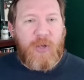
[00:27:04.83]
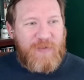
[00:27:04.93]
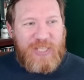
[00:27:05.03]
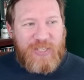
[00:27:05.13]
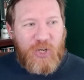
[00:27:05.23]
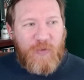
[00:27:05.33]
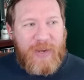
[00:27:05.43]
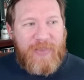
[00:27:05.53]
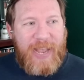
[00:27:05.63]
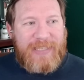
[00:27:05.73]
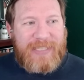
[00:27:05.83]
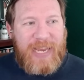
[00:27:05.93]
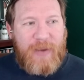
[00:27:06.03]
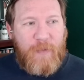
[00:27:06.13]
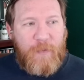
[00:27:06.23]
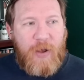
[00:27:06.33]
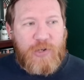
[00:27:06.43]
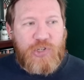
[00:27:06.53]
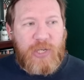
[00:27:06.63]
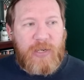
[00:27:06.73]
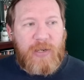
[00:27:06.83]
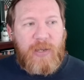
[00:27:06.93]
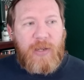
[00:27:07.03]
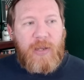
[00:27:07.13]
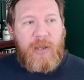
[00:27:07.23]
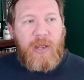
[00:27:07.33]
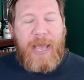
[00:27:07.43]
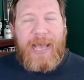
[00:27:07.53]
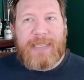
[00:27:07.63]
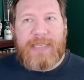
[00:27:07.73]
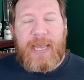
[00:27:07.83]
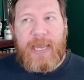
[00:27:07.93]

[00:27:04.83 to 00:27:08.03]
is serving that same function as